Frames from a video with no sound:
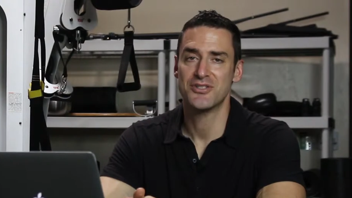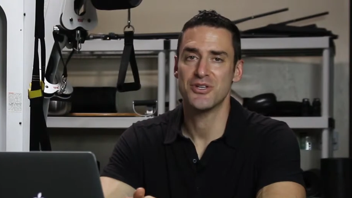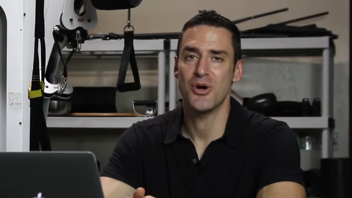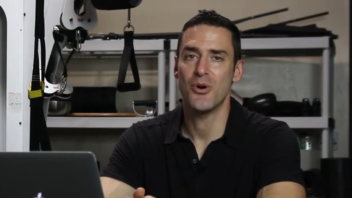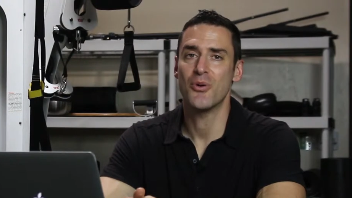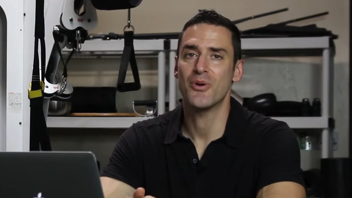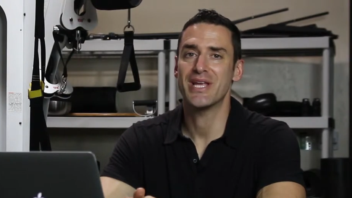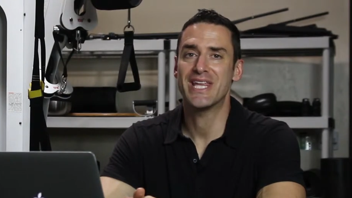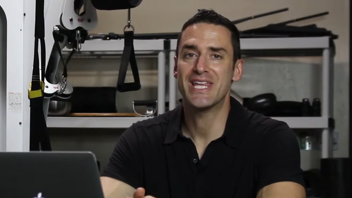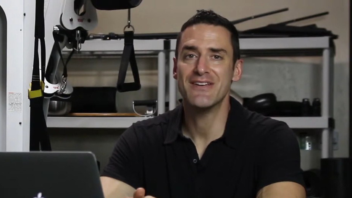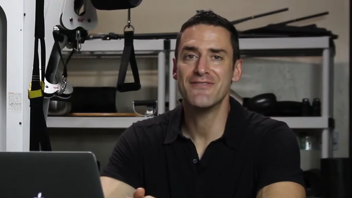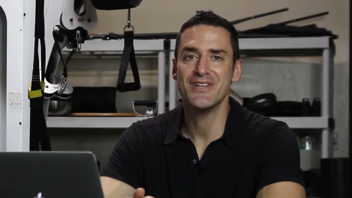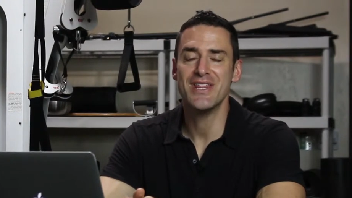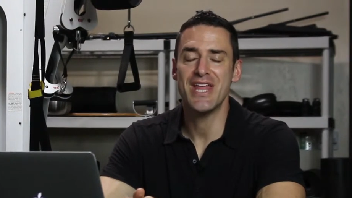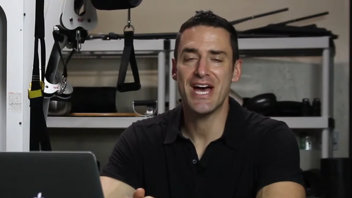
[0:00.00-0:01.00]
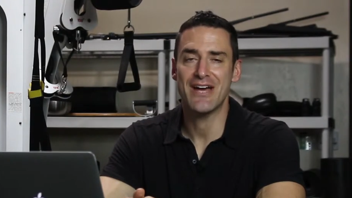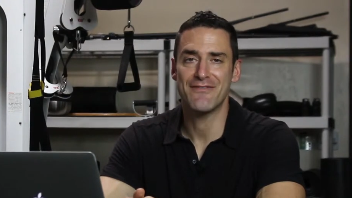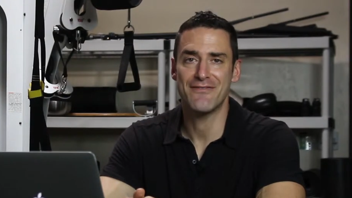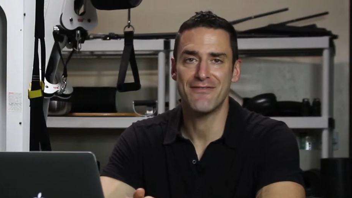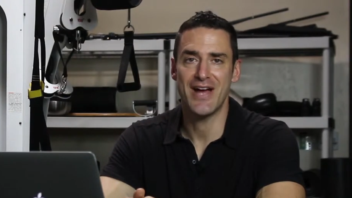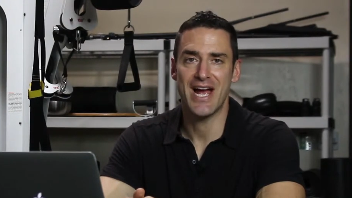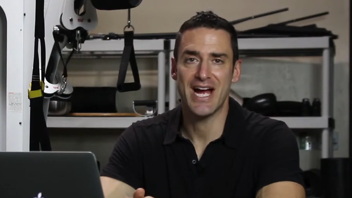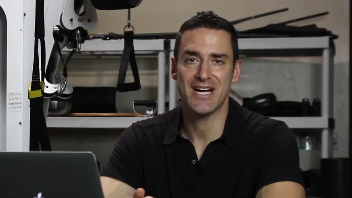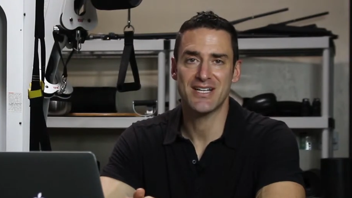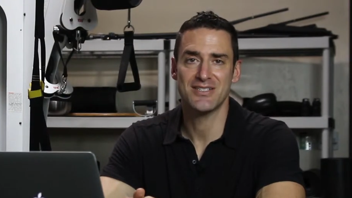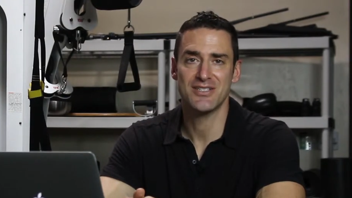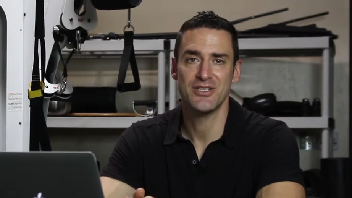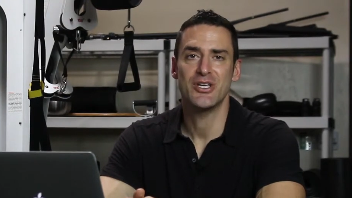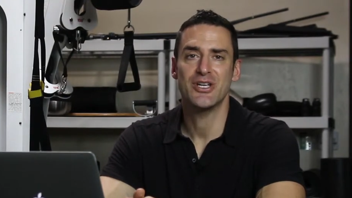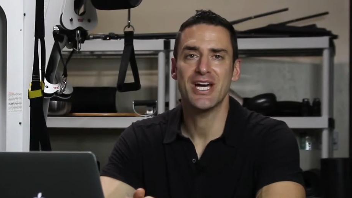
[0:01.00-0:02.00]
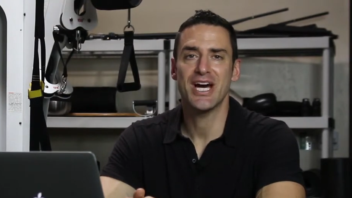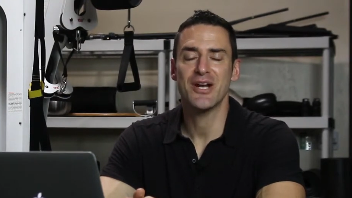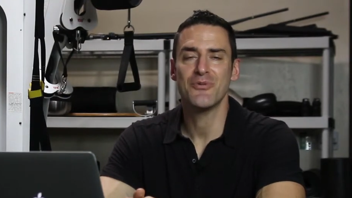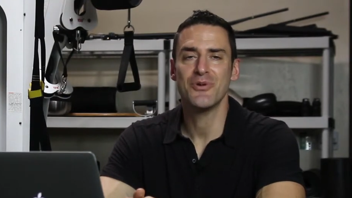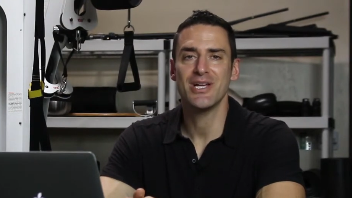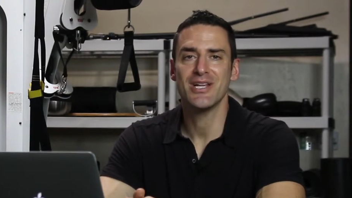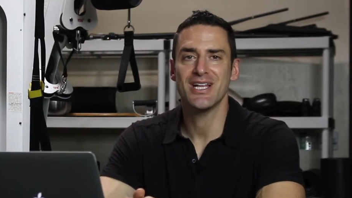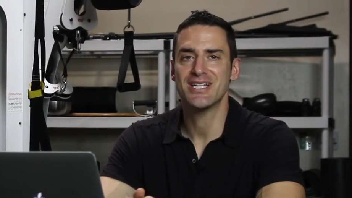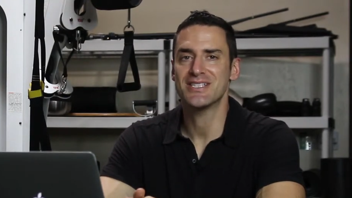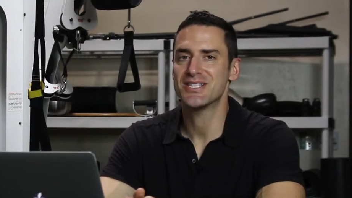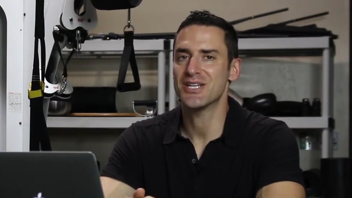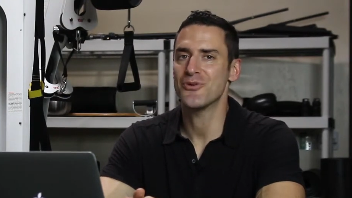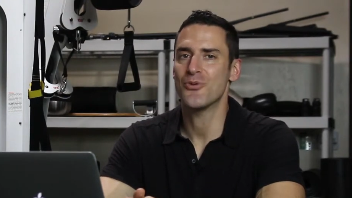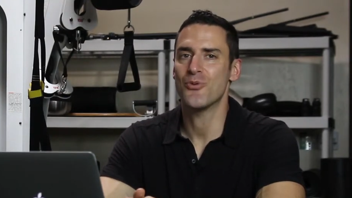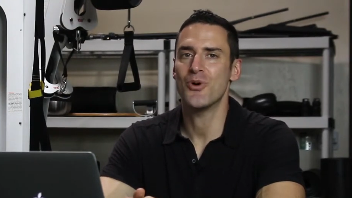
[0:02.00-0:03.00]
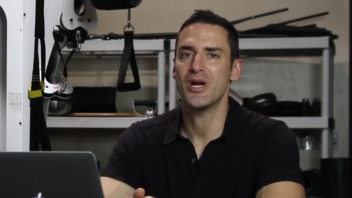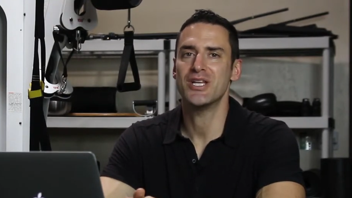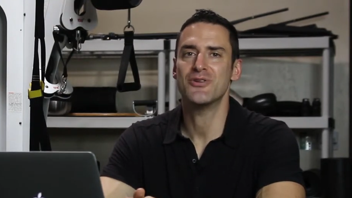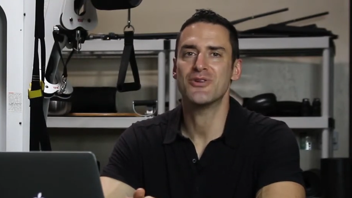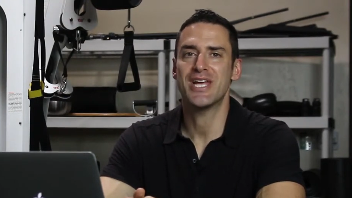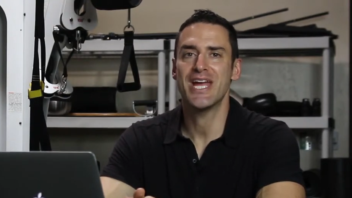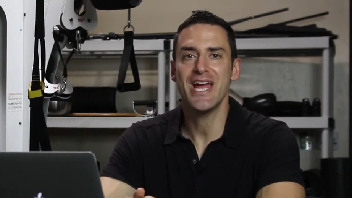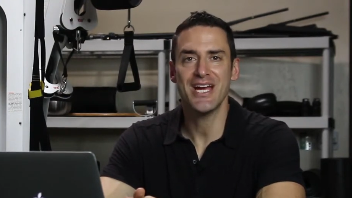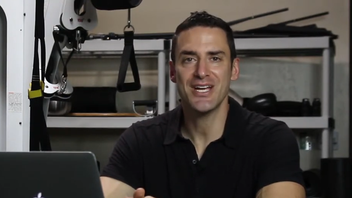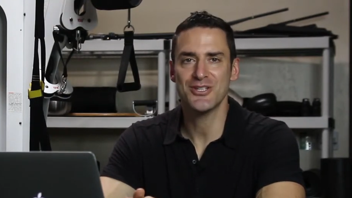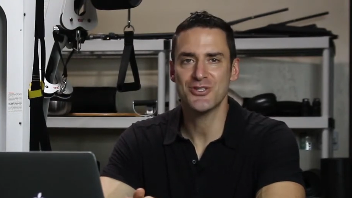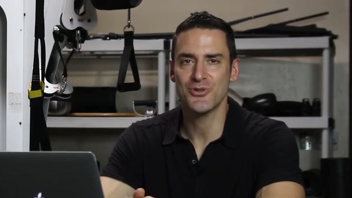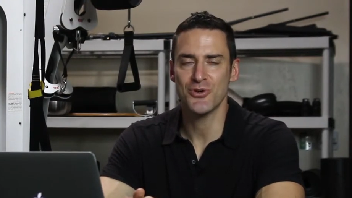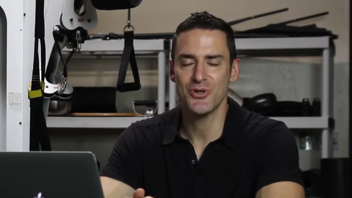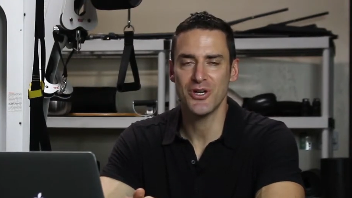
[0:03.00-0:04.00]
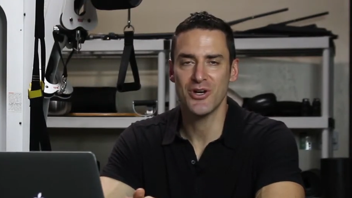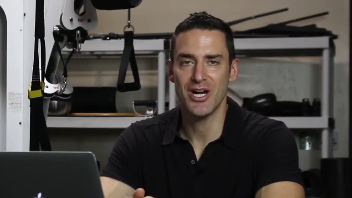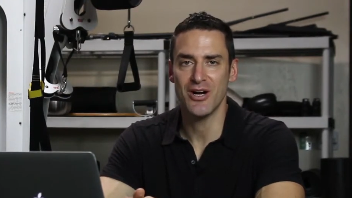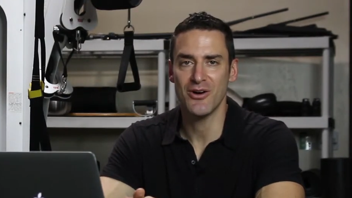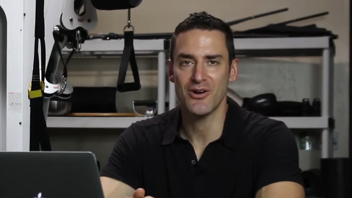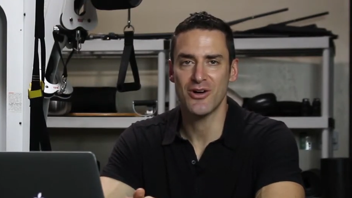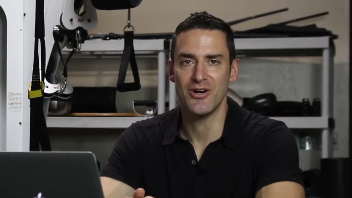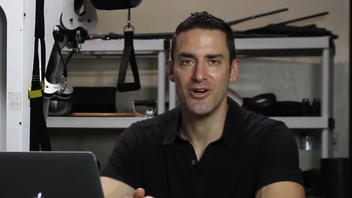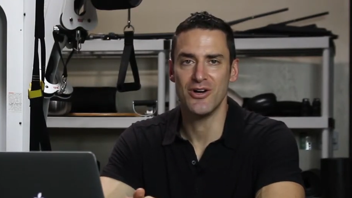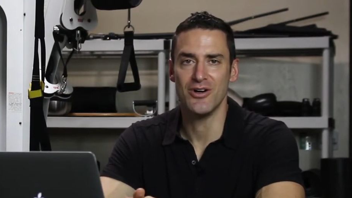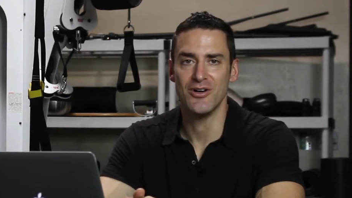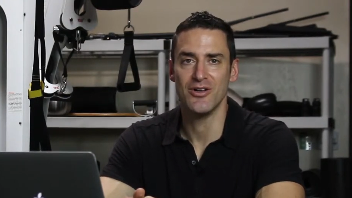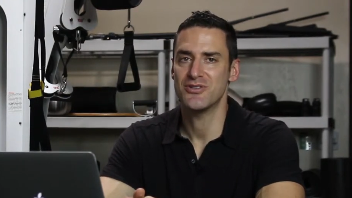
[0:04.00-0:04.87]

So given that fact, you got to realize that when you can't control your alcohol,